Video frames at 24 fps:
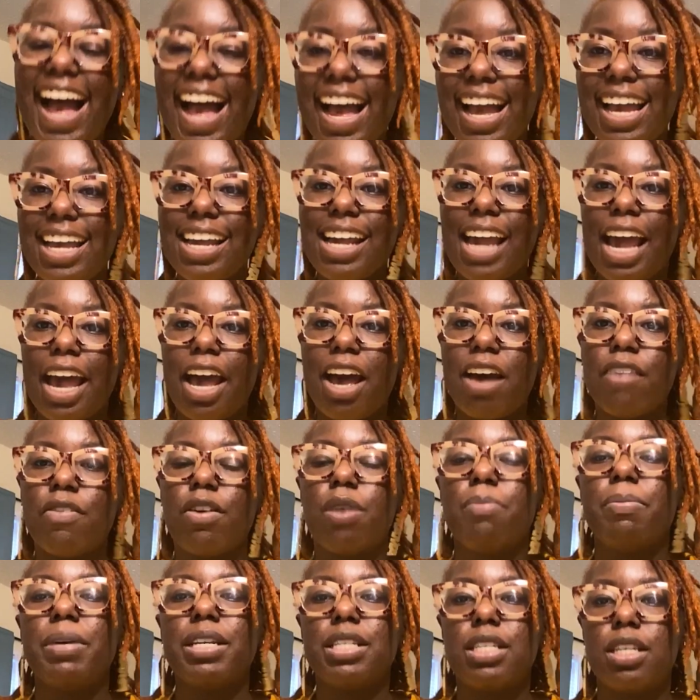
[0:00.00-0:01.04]
I have
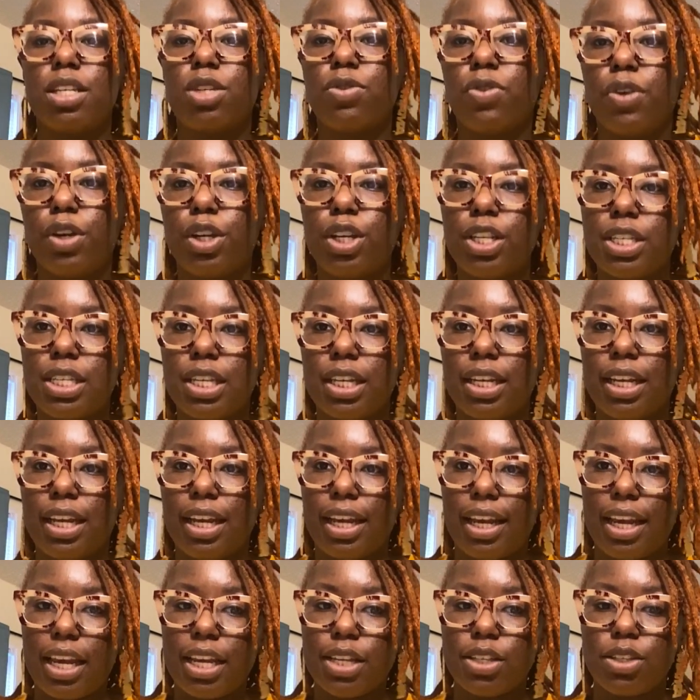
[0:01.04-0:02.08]
a message for you
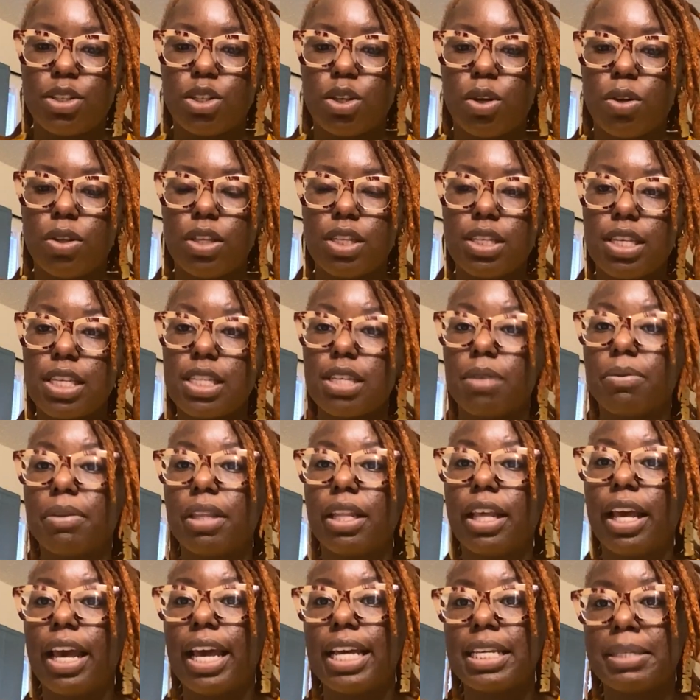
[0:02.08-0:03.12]
today, and so this is
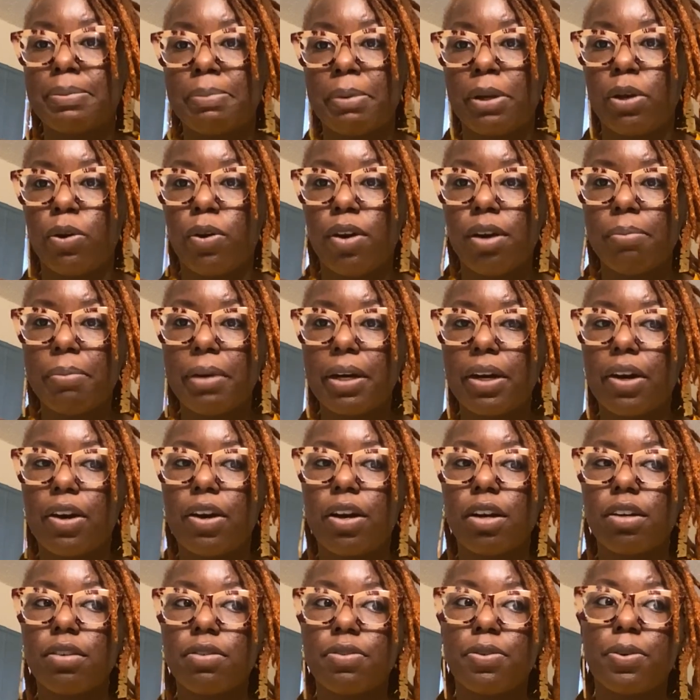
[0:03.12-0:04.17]
something that has been on my
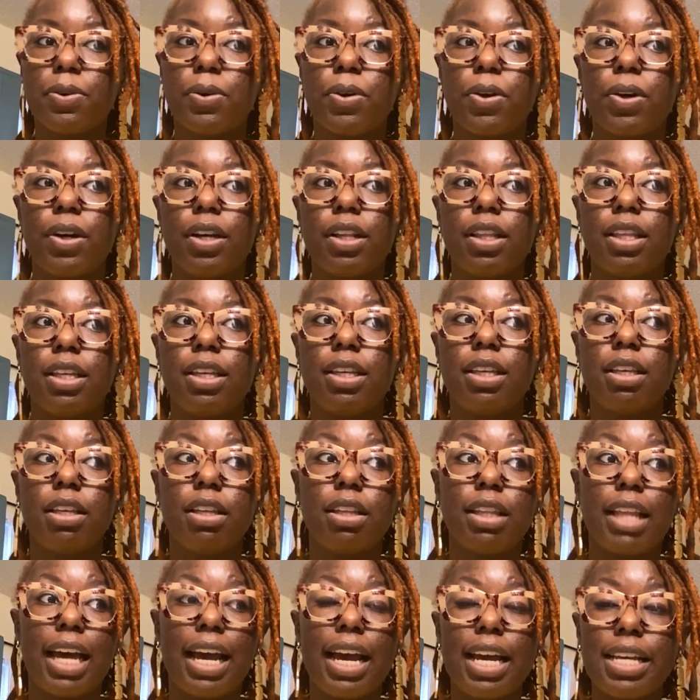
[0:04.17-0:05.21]
heart for the
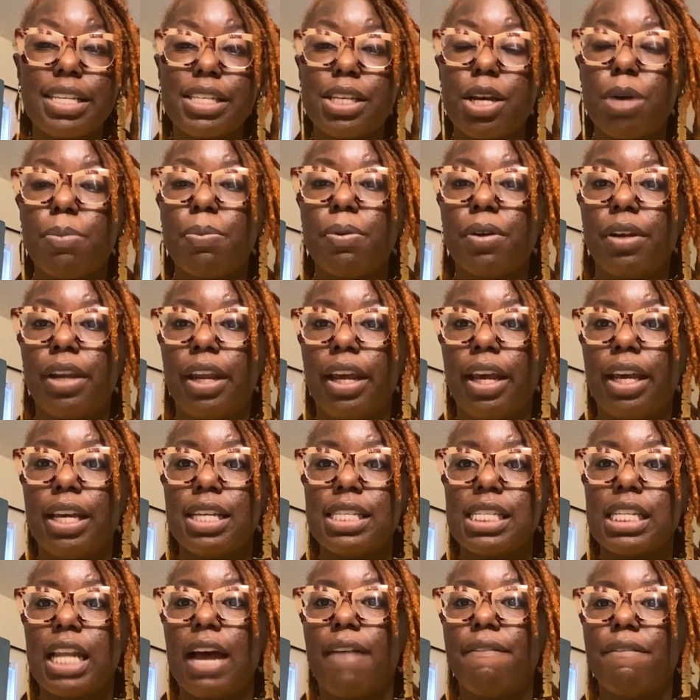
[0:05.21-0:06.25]
last couple of
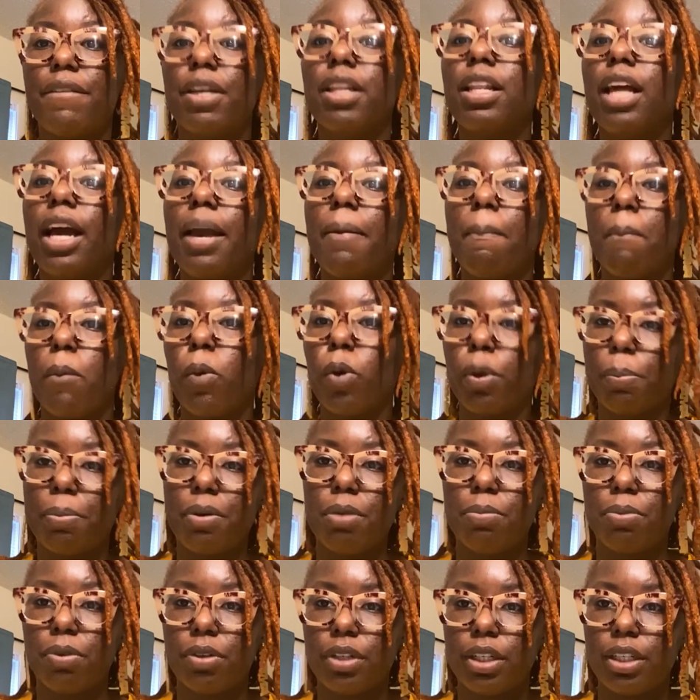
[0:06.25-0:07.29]
days, and I feel like more
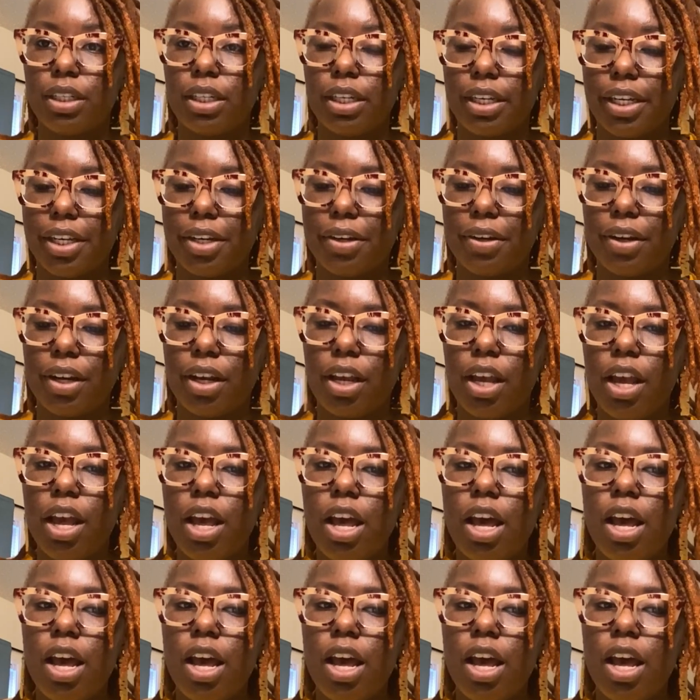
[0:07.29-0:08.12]
people need to hear it.